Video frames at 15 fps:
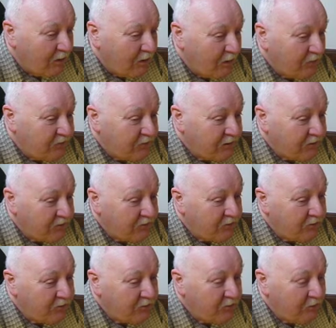
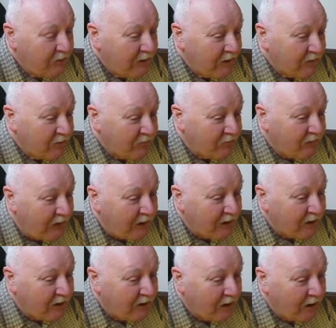Objections to
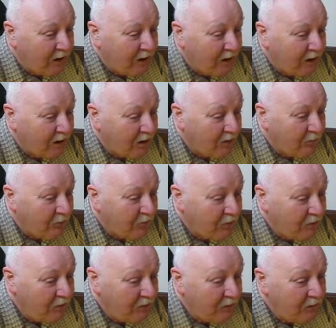MaxFAC are
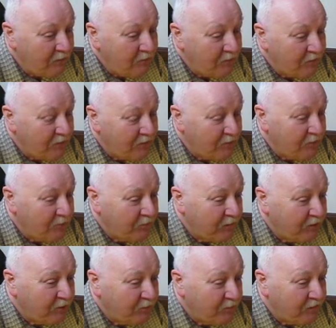completely missing the
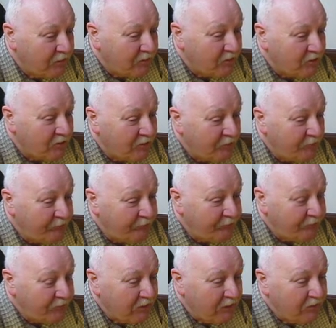bigger picture.
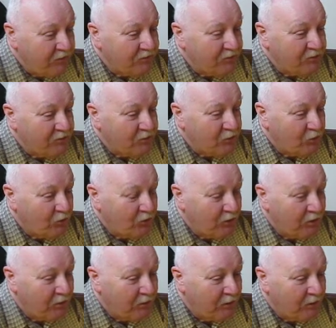This is a
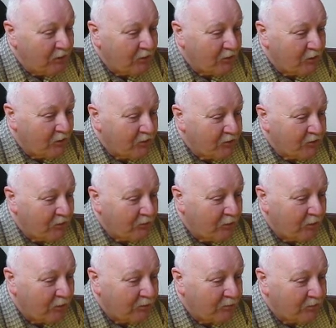story about, of course, the
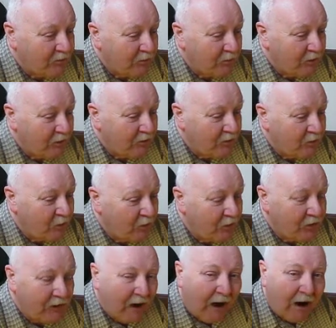problems about
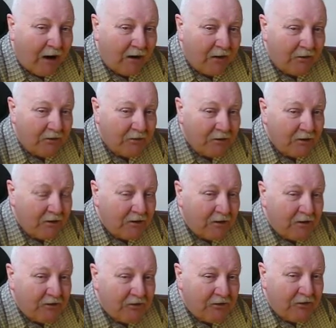Northern Ireland
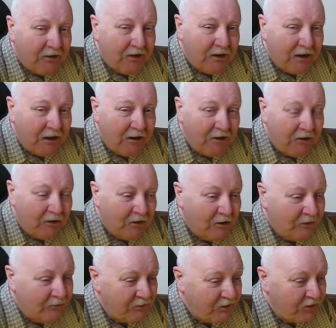staying in or out
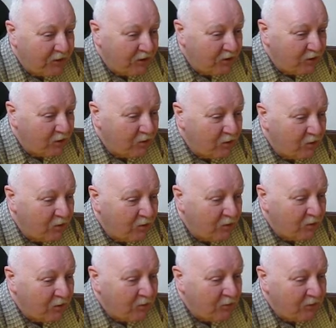of the EU.
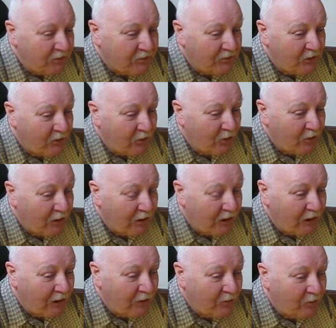Basically, Northern
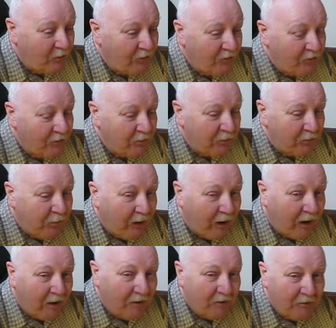Ireland wants to be
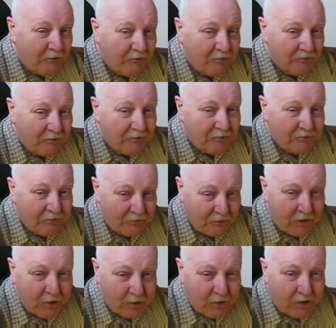part of
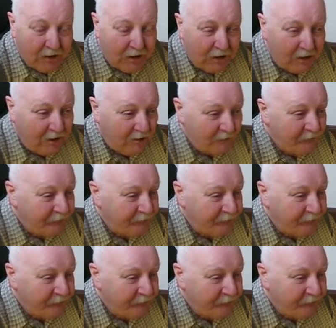the UK,